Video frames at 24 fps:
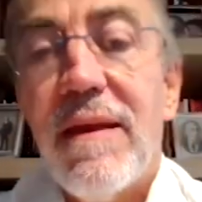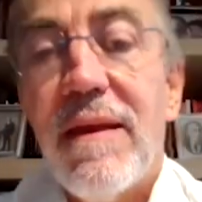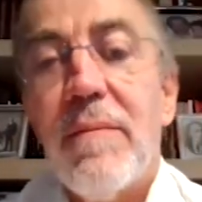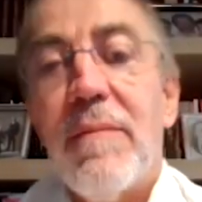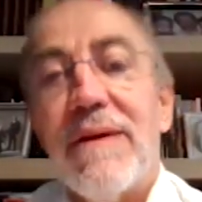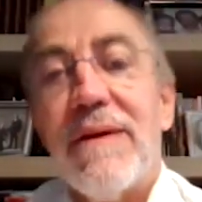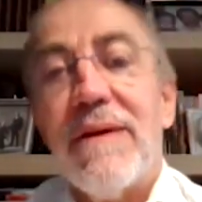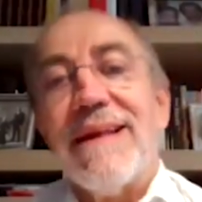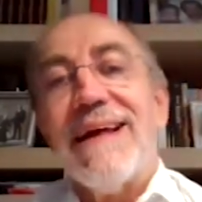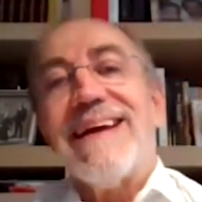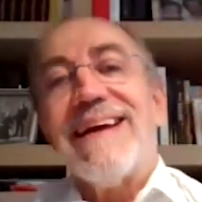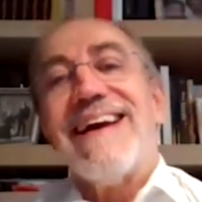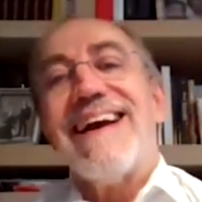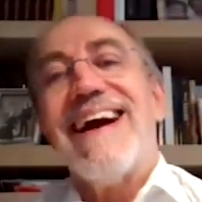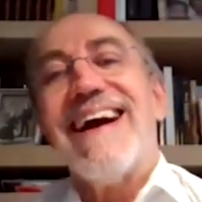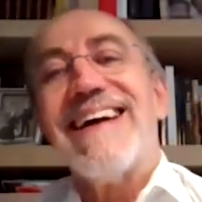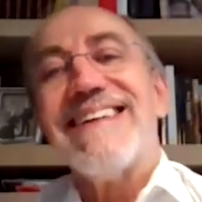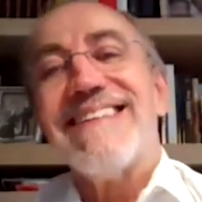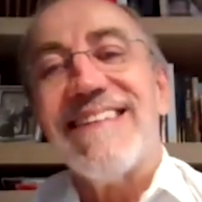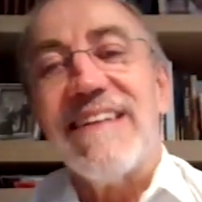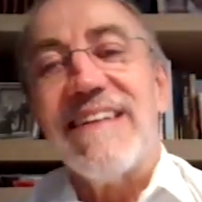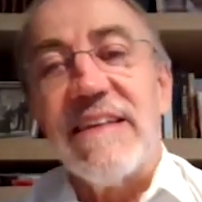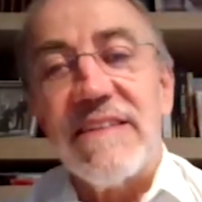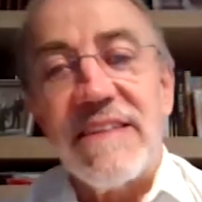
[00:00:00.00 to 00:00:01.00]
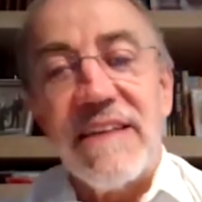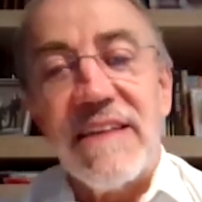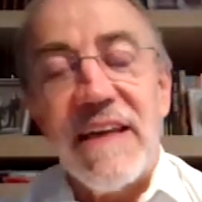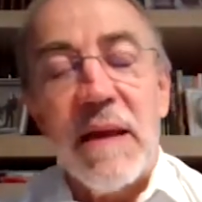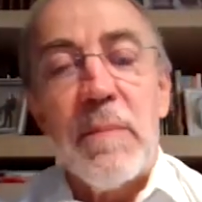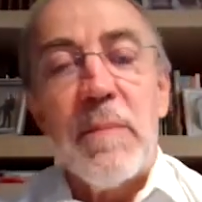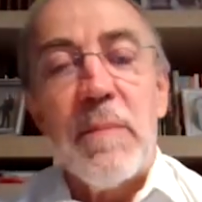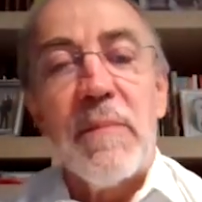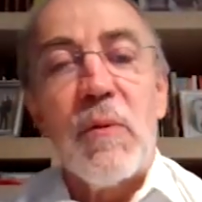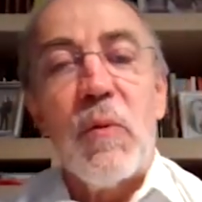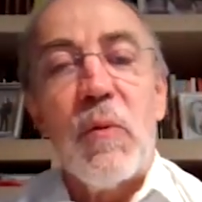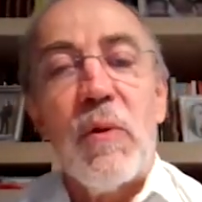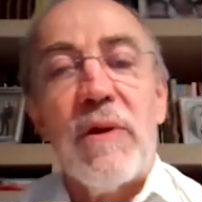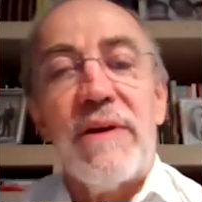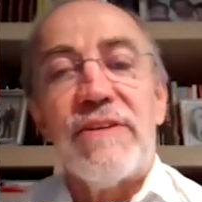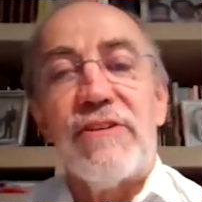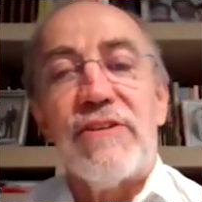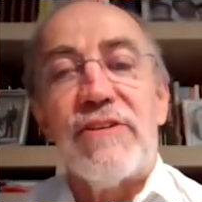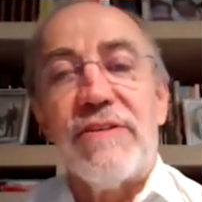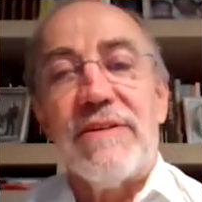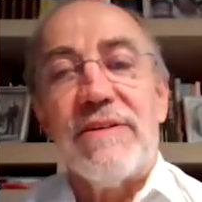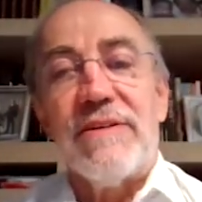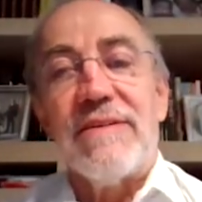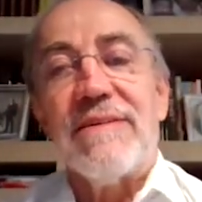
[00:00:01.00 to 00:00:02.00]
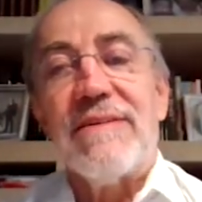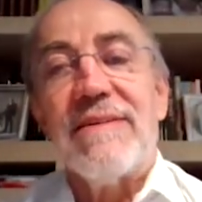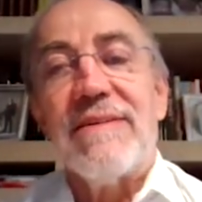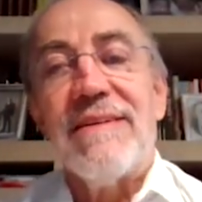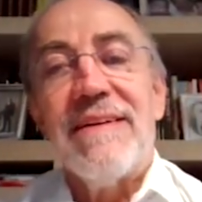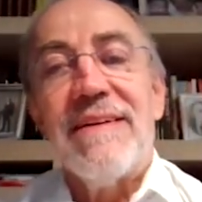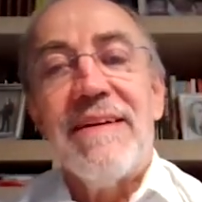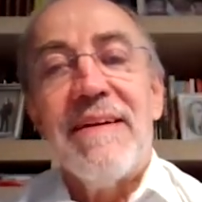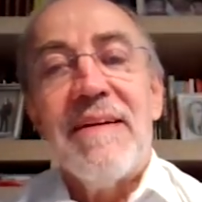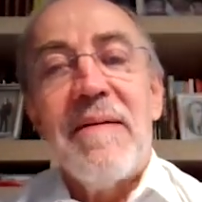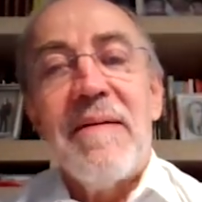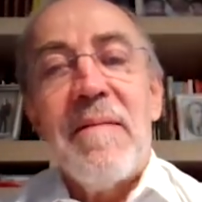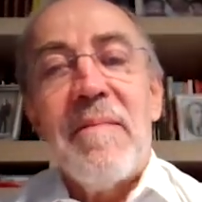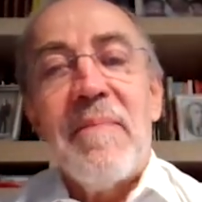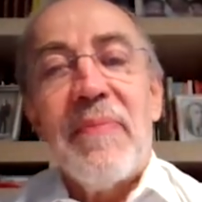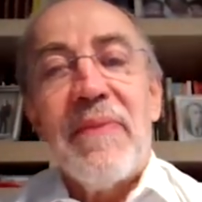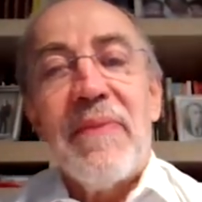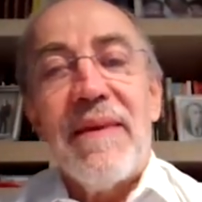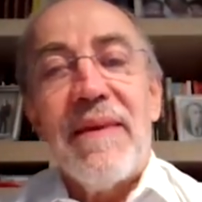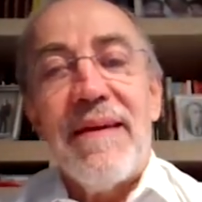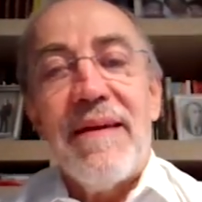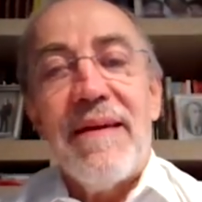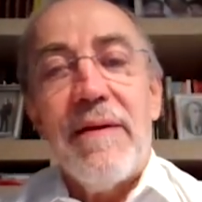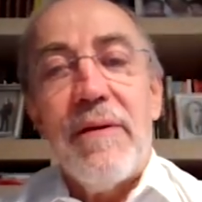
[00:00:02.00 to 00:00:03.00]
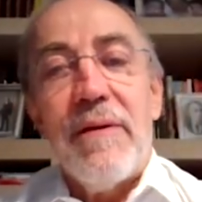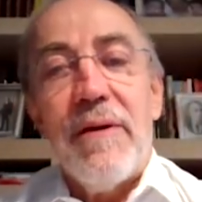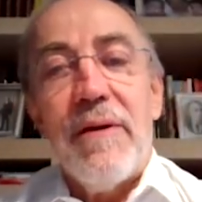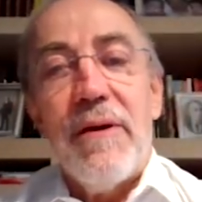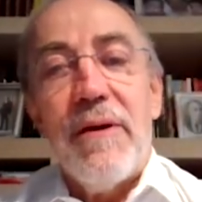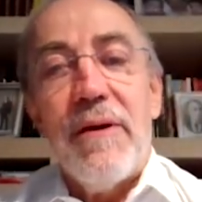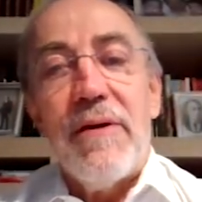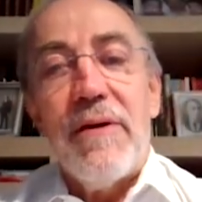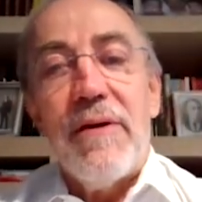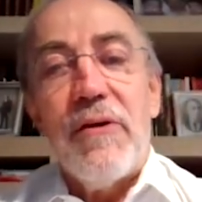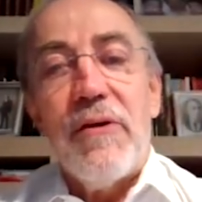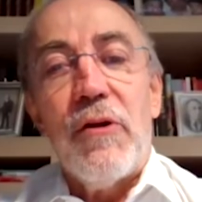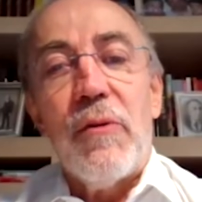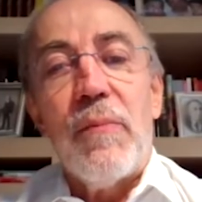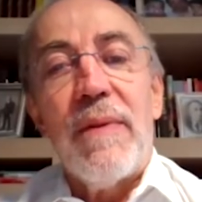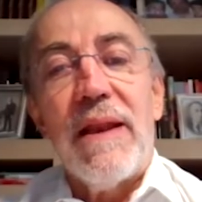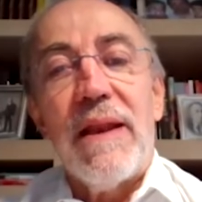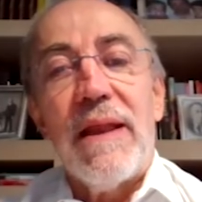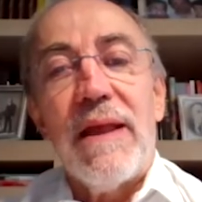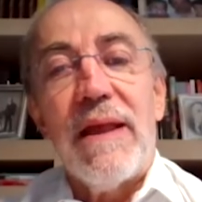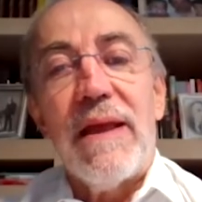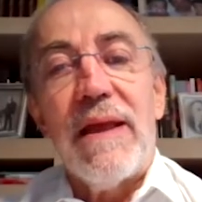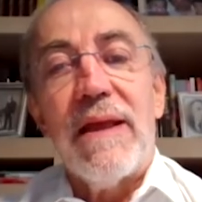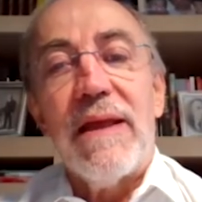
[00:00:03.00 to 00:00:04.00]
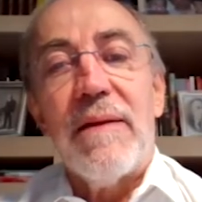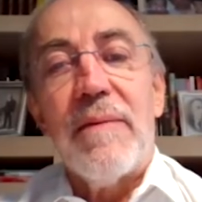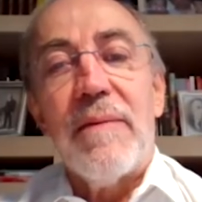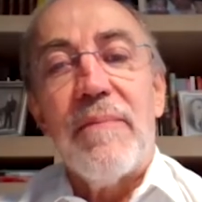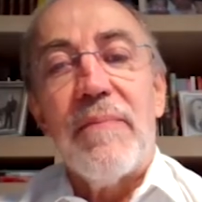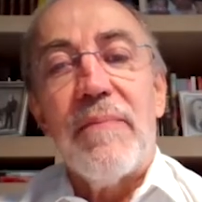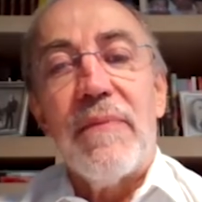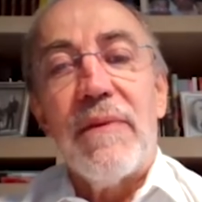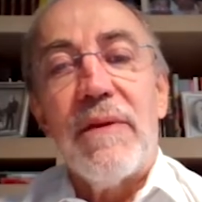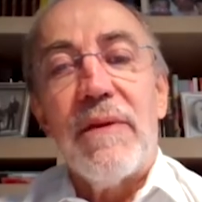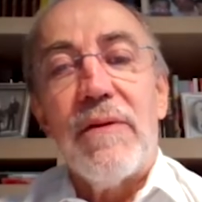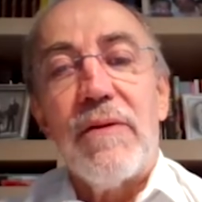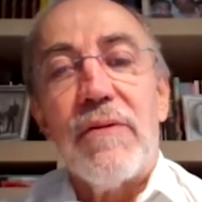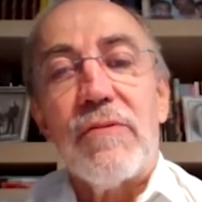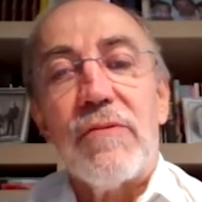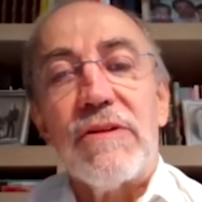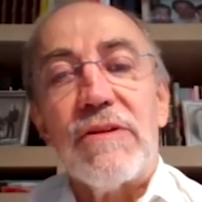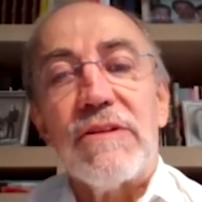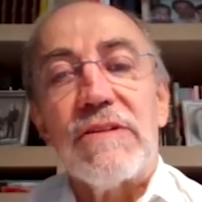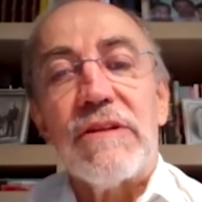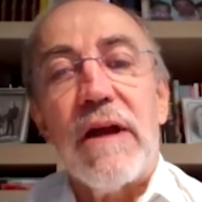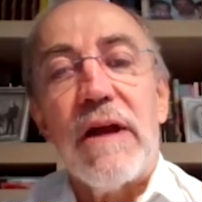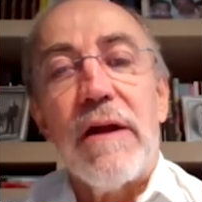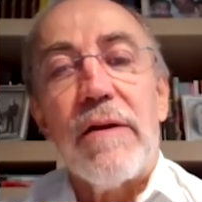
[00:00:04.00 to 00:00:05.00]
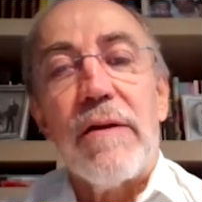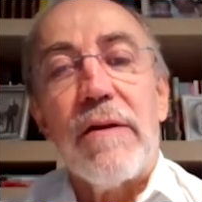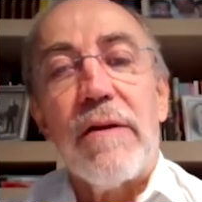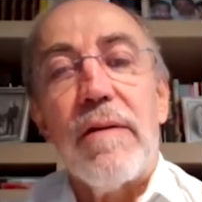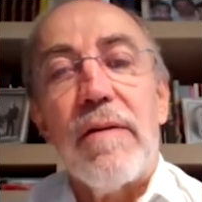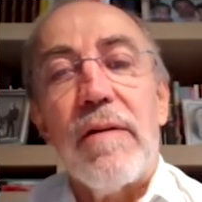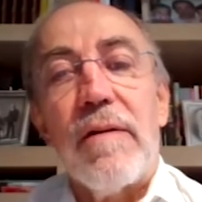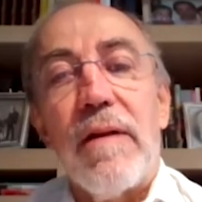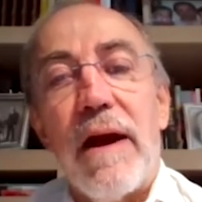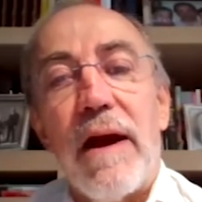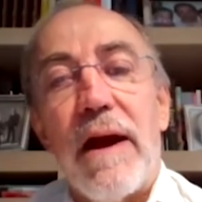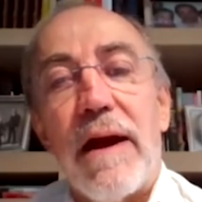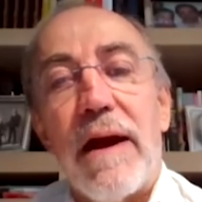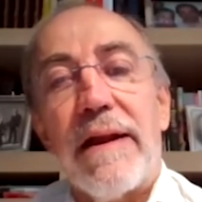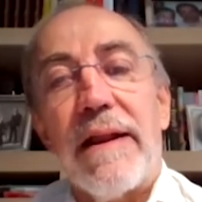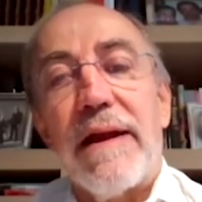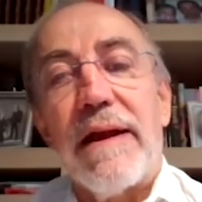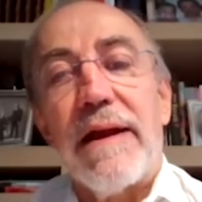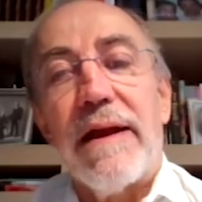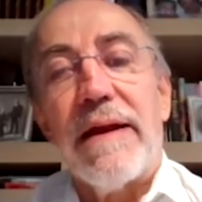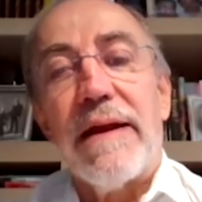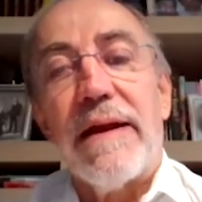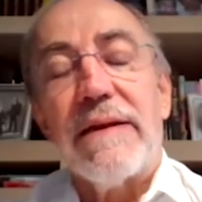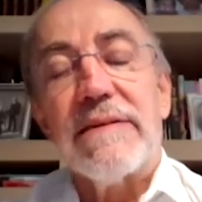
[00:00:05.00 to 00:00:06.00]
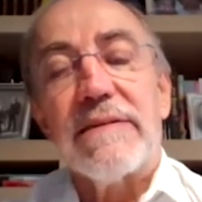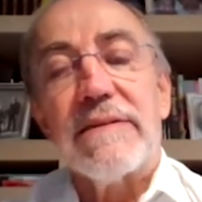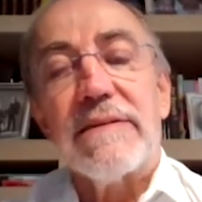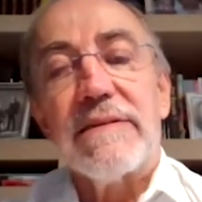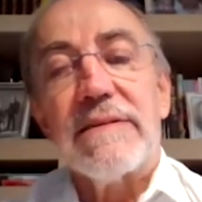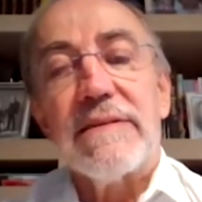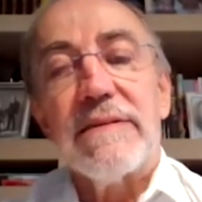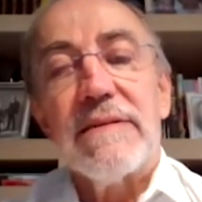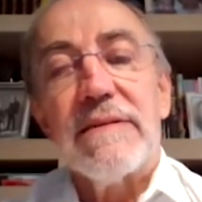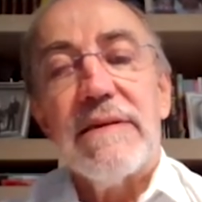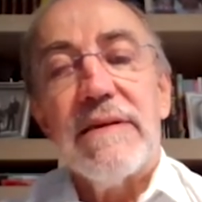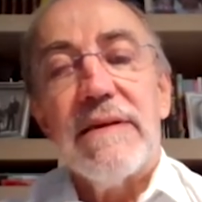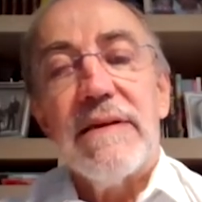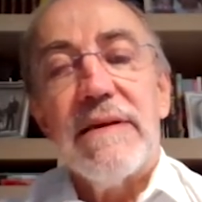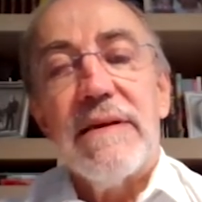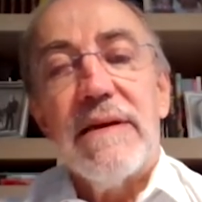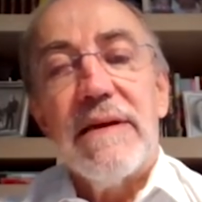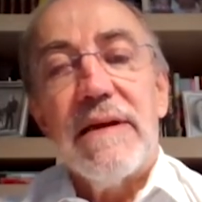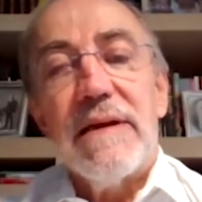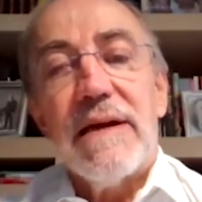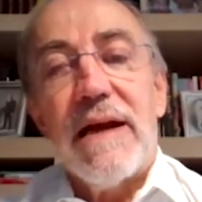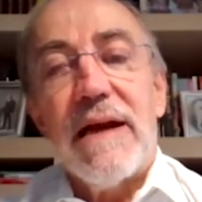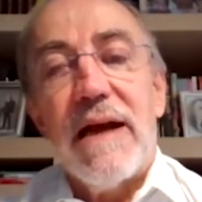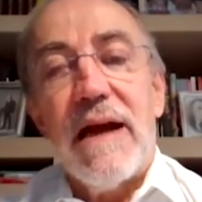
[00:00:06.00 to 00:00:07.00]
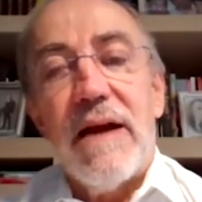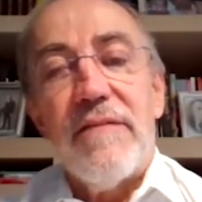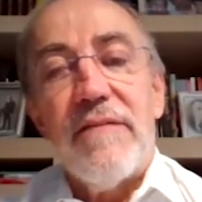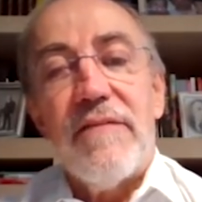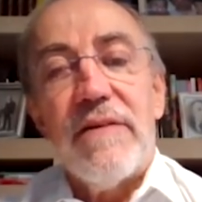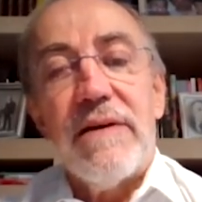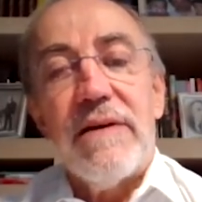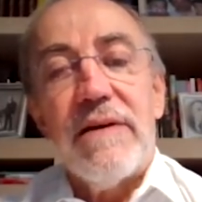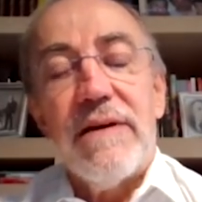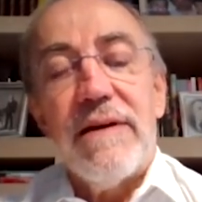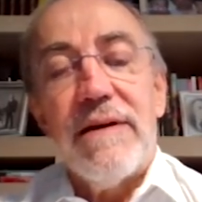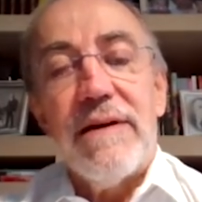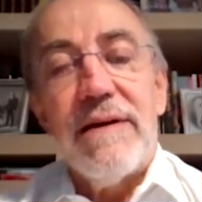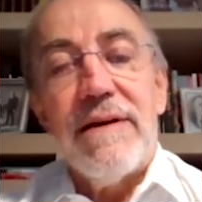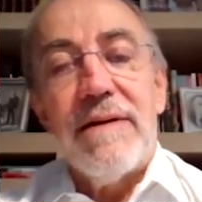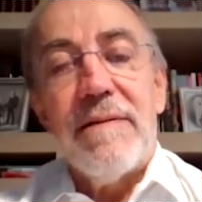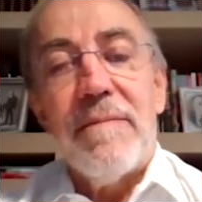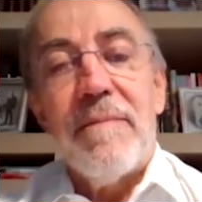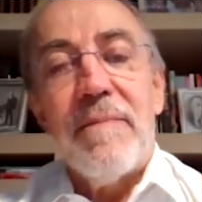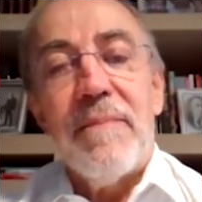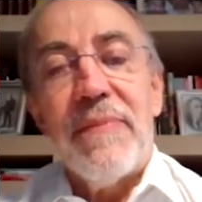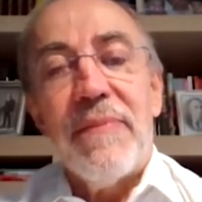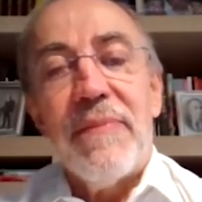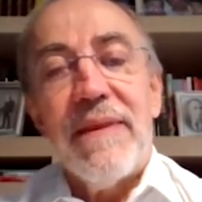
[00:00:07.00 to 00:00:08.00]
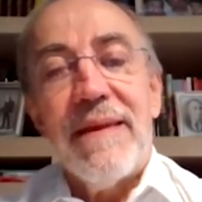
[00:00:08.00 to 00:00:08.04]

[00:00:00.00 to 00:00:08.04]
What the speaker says: but I had the same question. Normally, recycled aggregates have an